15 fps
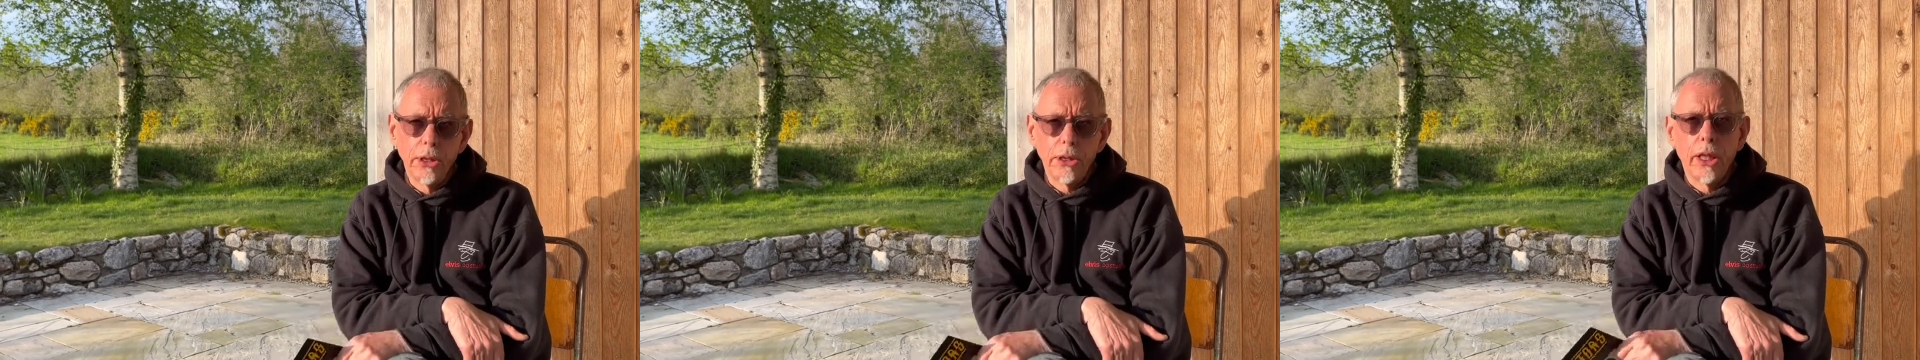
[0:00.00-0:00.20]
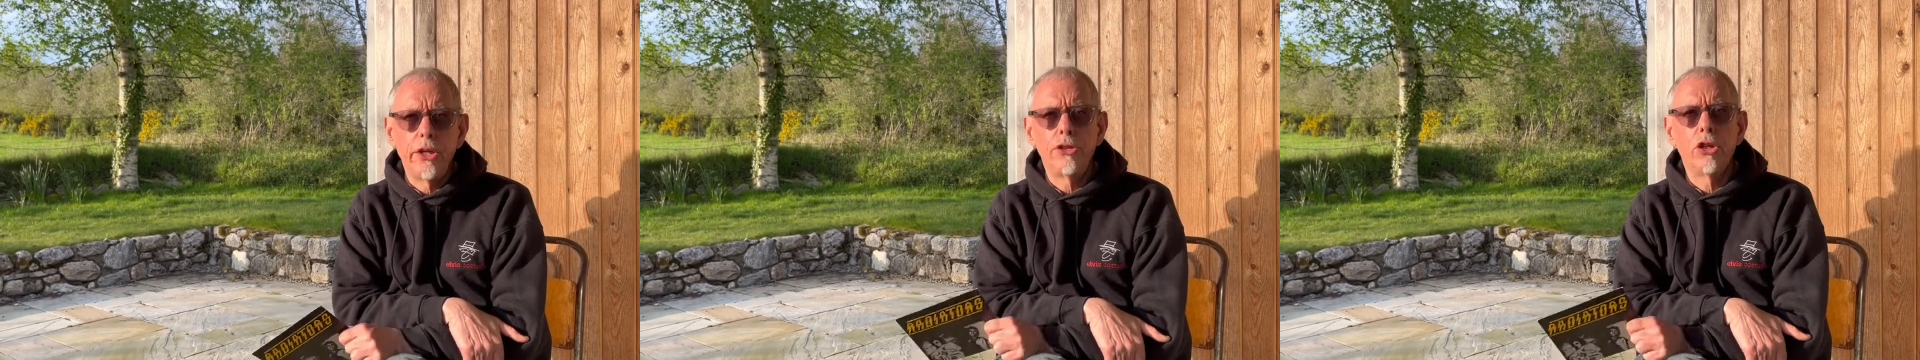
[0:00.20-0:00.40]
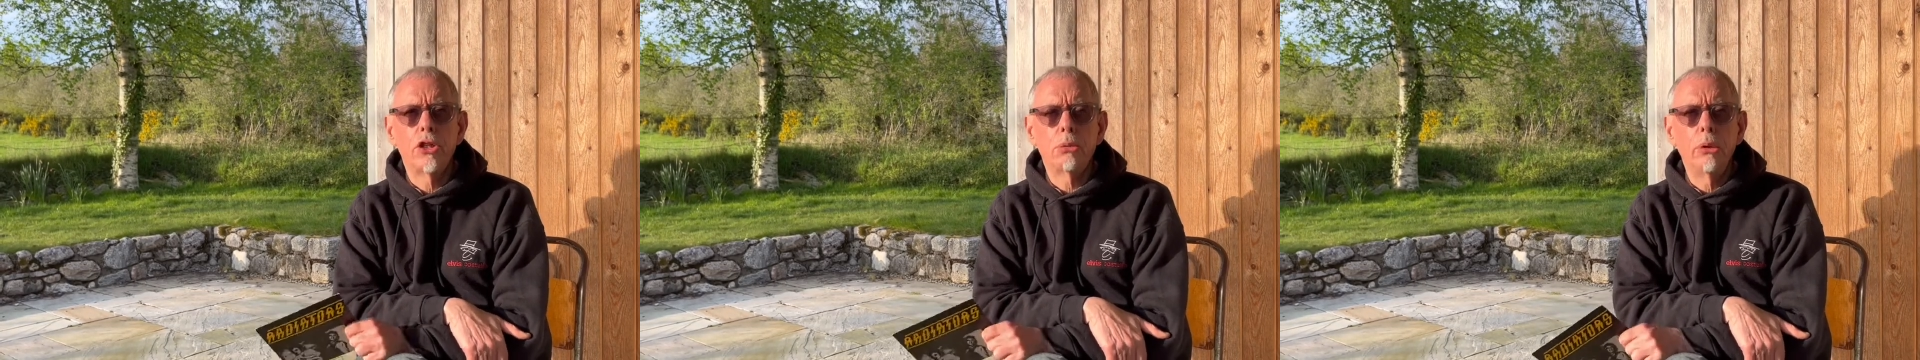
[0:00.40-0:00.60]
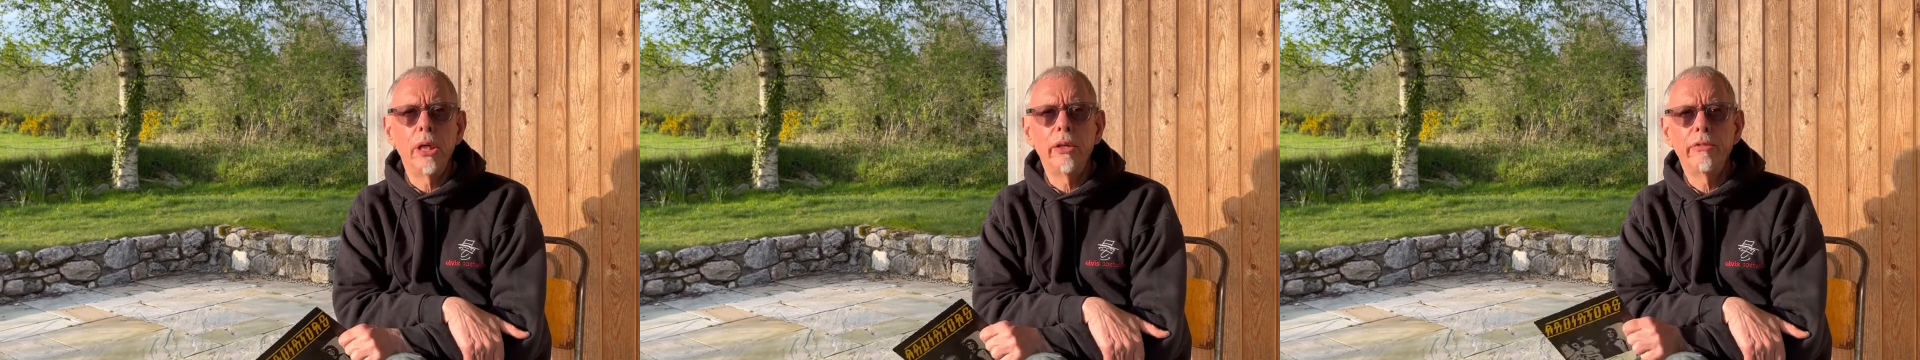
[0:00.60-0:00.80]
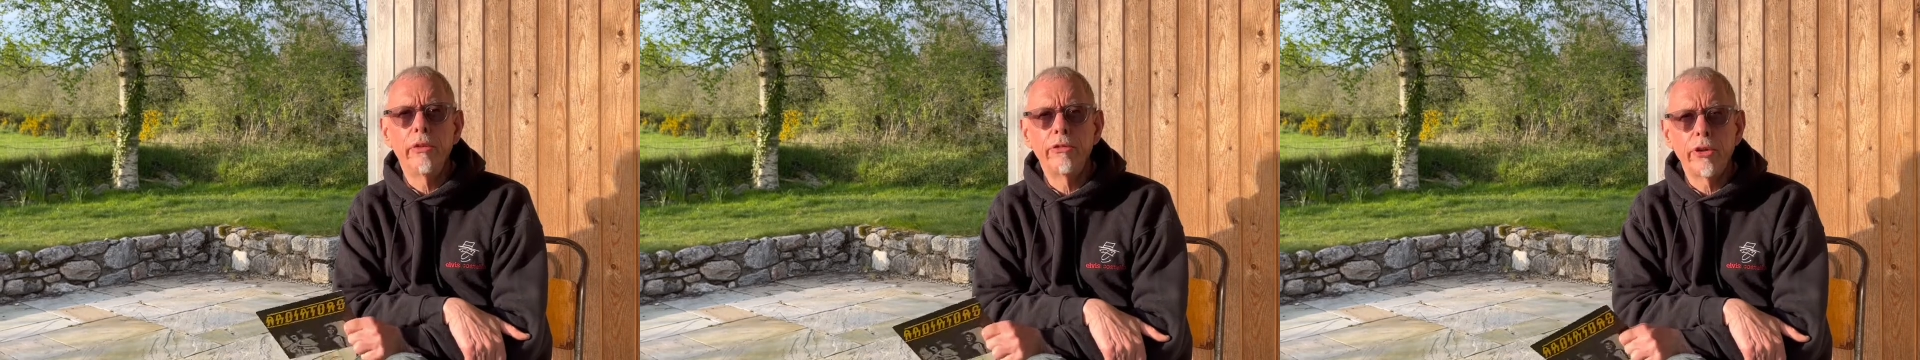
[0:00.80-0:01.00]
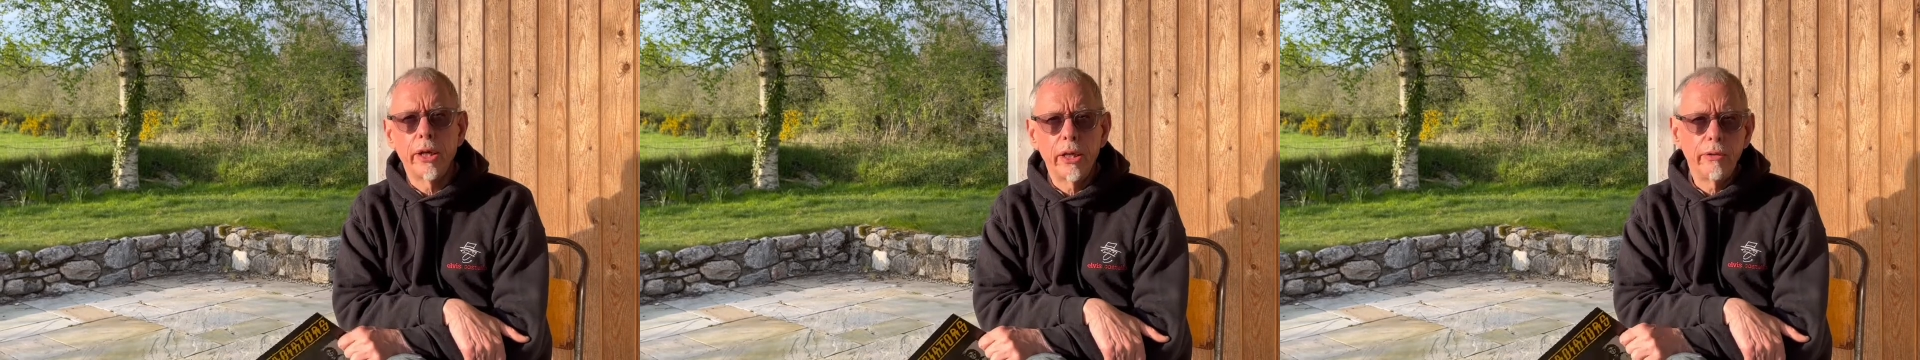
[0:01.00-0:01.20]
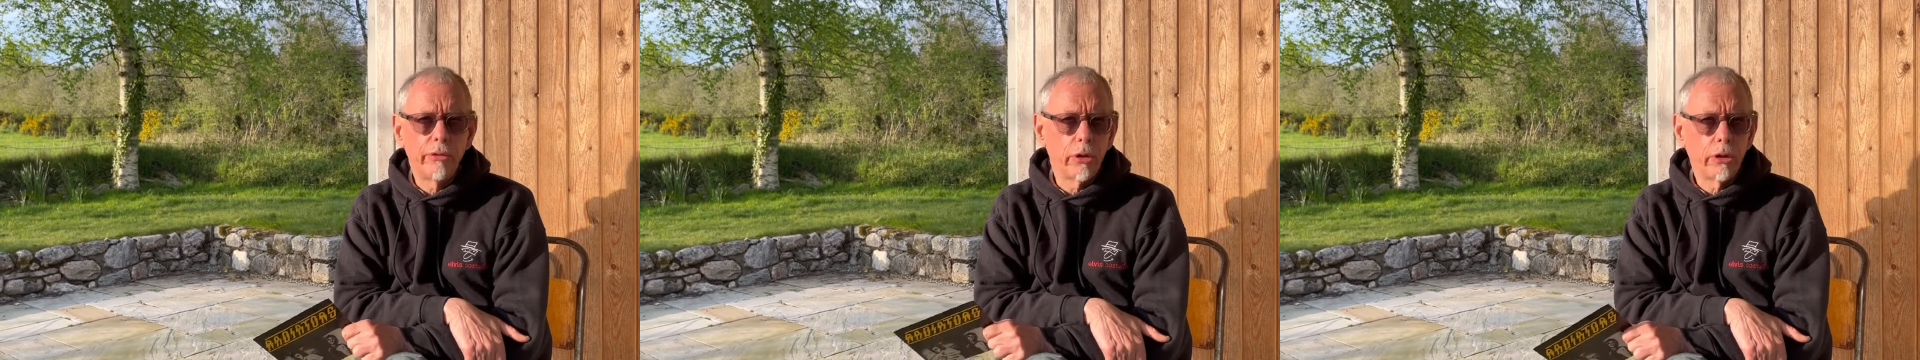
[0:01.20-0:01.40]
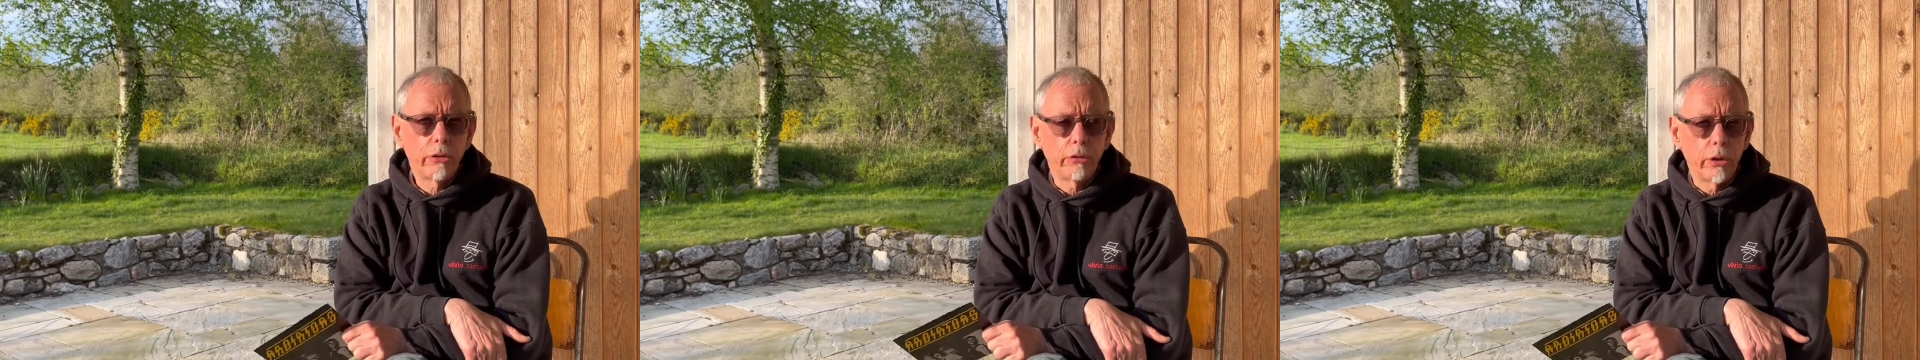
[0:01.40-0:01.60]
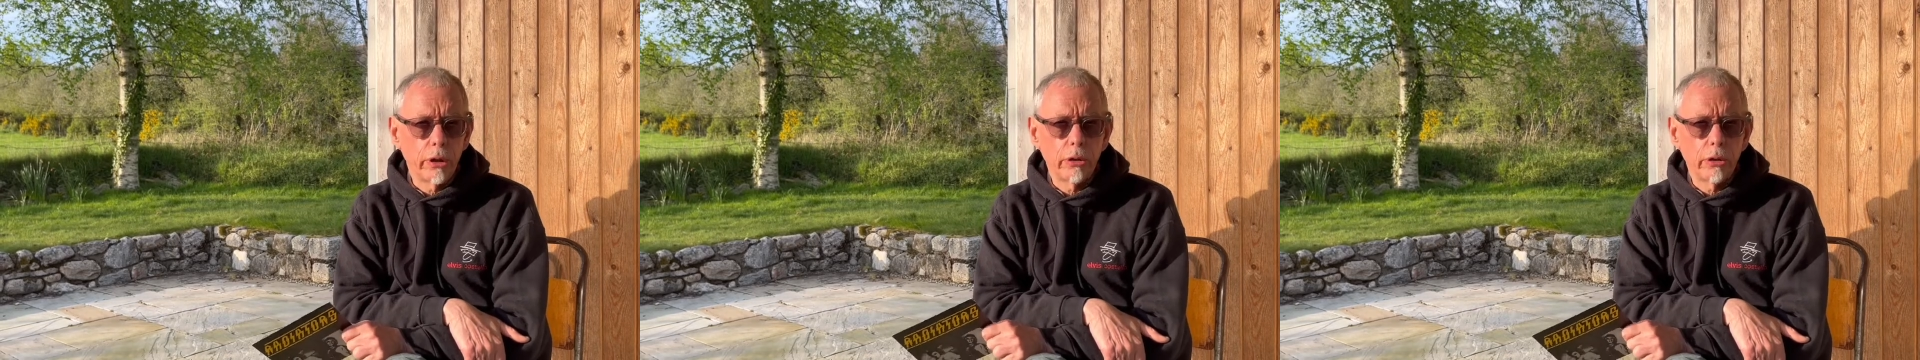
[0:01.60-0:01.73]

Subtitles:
It's your 25th anniversary,